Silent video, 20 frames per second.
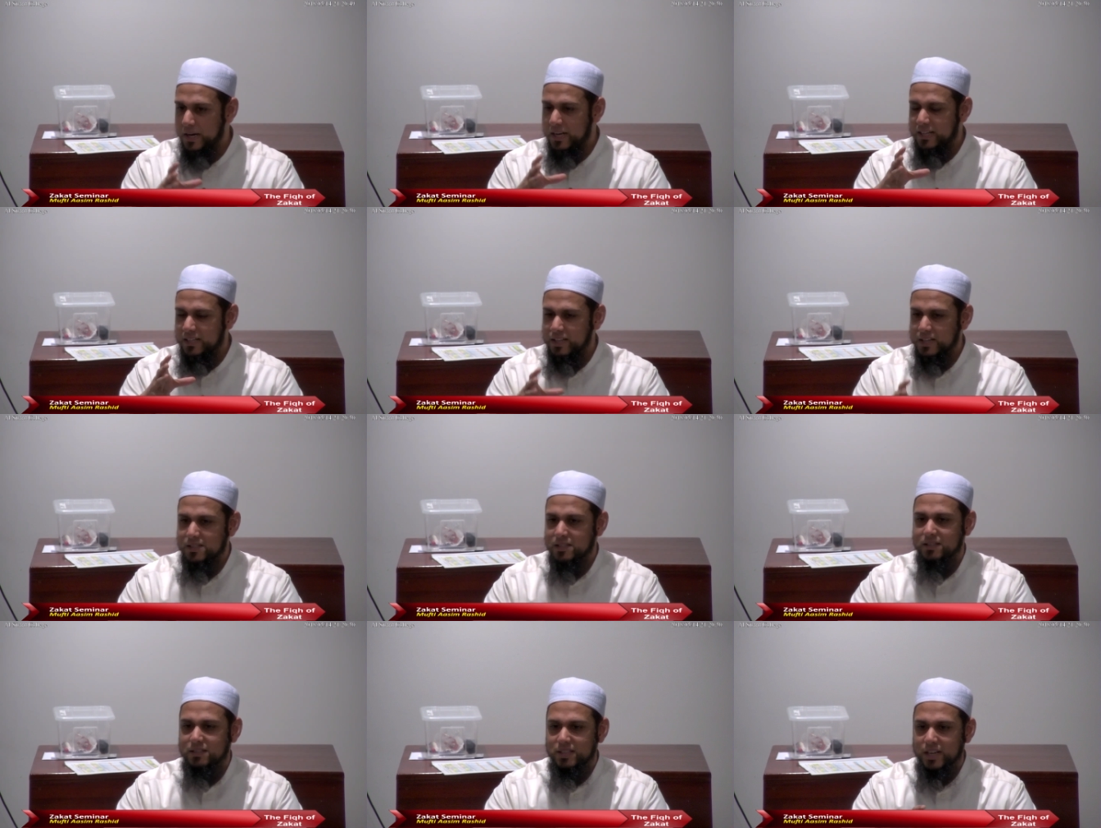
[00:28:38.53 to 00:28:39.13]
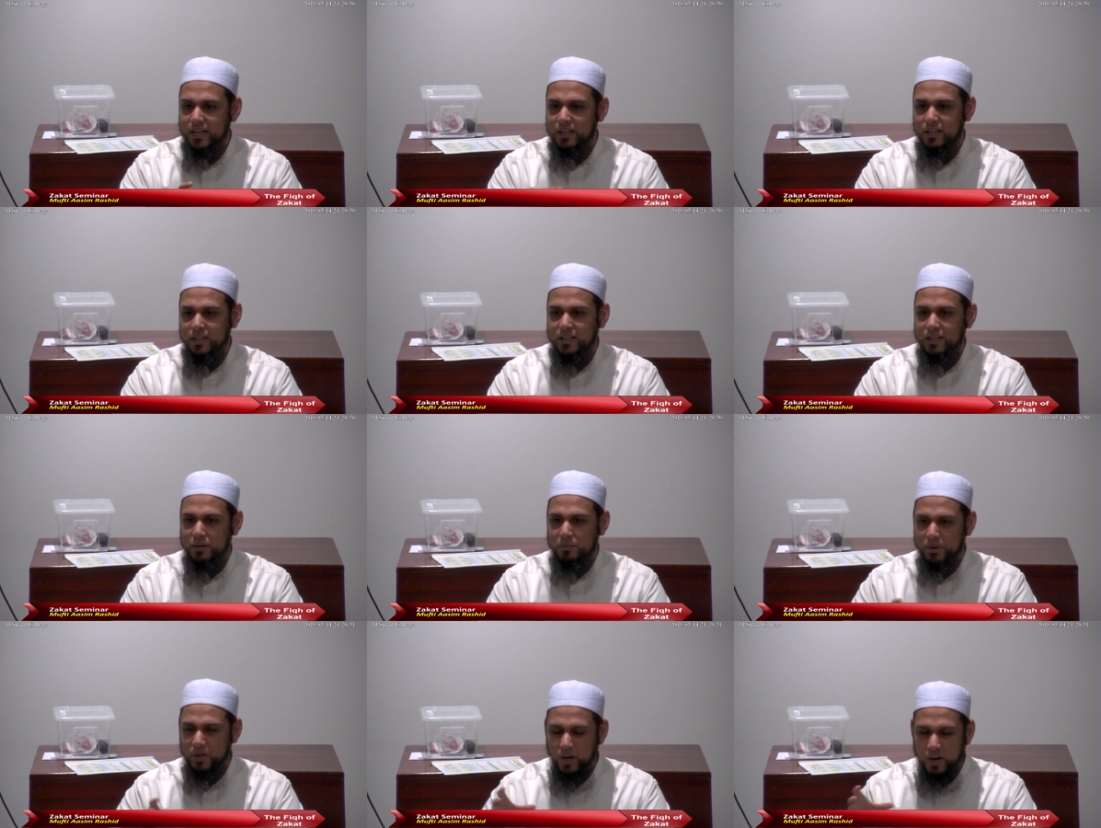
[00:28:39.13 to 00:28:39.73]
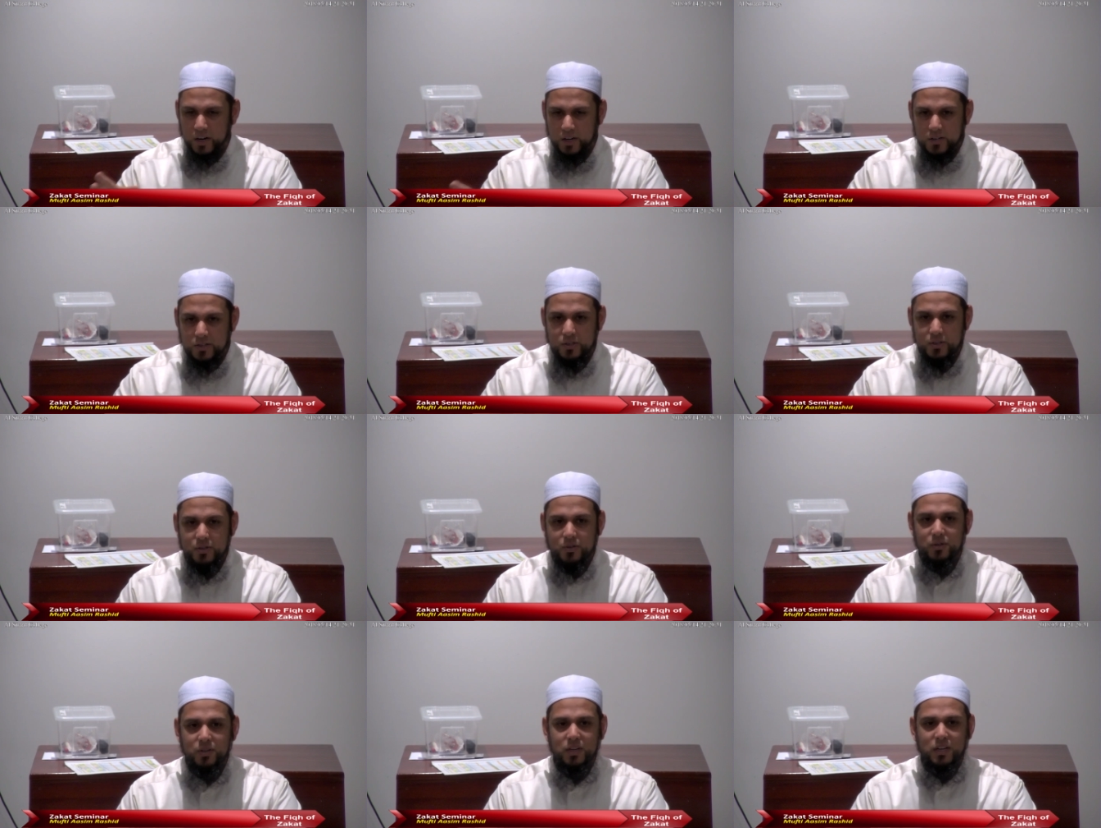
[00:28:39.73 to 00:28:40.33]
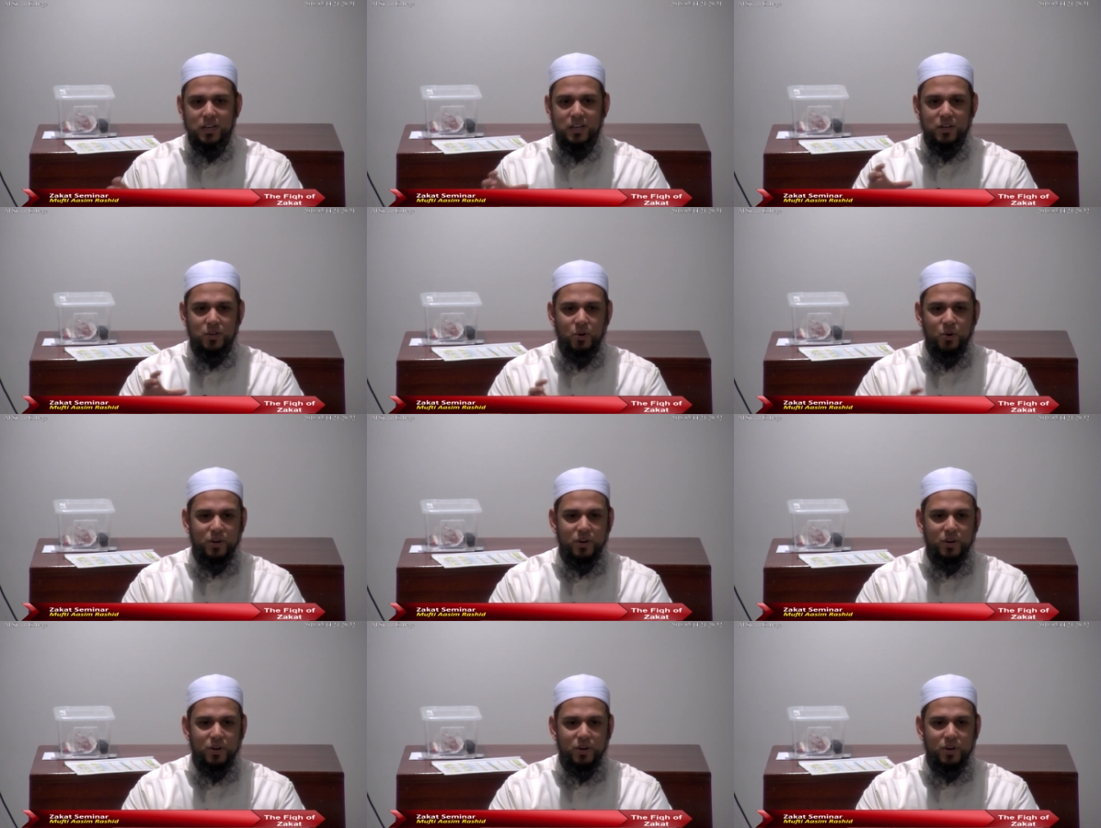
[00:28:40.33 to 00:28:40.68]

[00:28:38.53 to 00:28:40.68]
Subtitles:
but it doesn't technically belong to you,